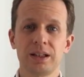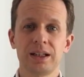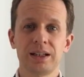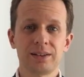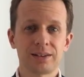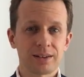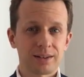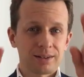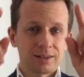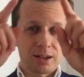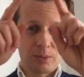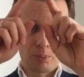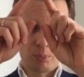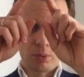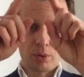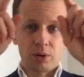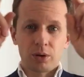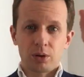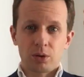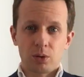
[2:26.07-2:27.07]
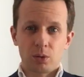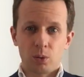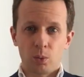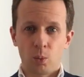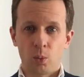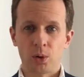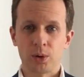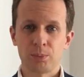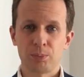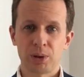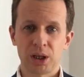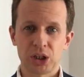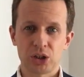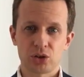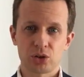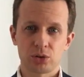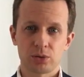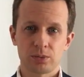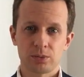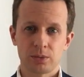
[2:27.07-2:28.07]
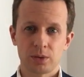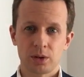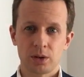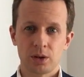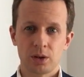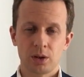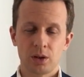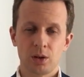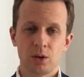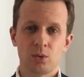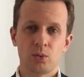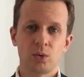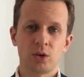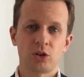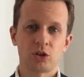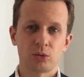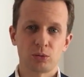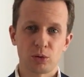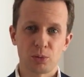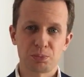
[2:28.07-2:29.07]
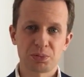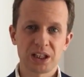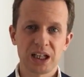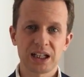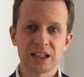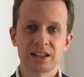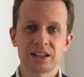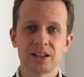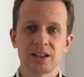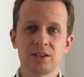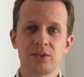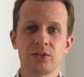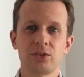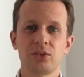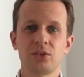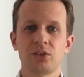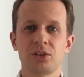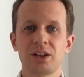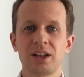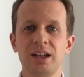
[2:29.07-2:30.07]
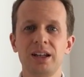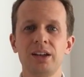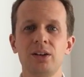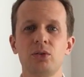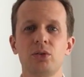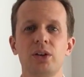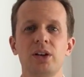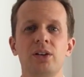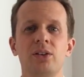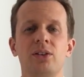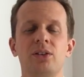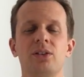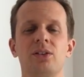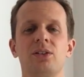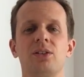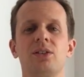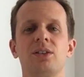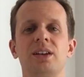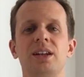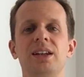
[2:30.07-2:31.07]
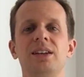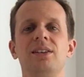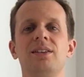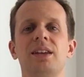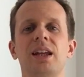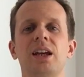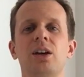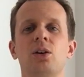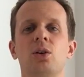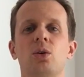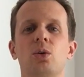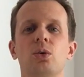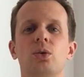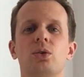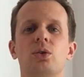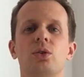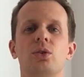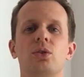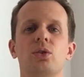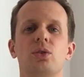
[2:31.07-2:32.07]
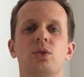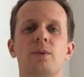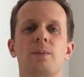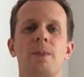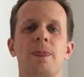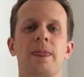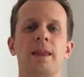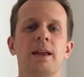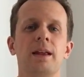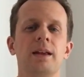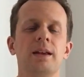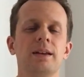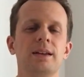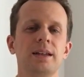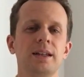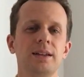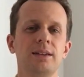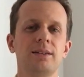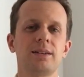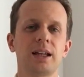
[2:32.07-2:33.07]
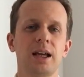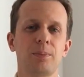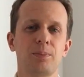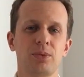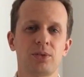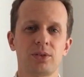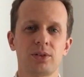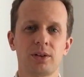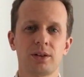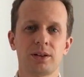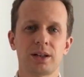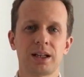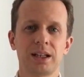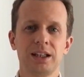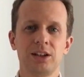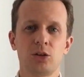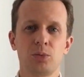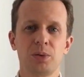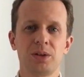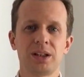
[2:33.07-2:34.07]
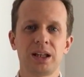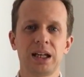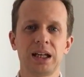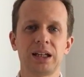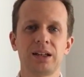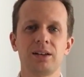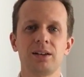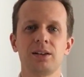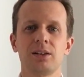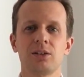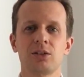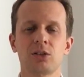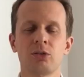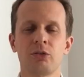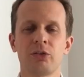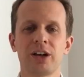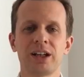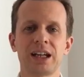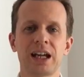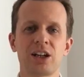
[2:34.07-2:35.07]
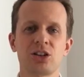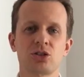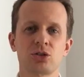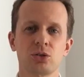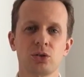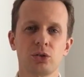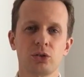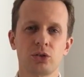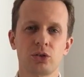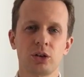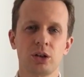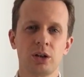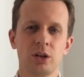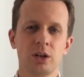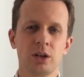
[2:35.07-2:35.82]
is a simple one-pager with some objectives, key risks, key stakeholders, key steps that needs to be taken, some financials,